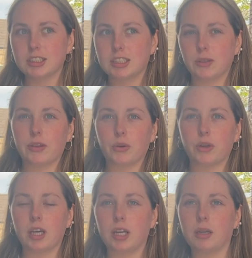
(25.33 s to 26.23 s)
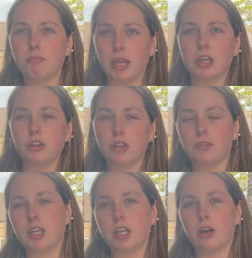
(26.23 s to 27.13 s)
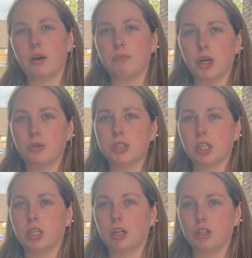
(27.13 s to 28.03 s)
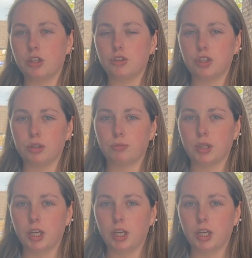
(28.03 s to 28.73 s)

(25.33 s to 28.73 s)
So I thought I'd make another video and post it on YouTube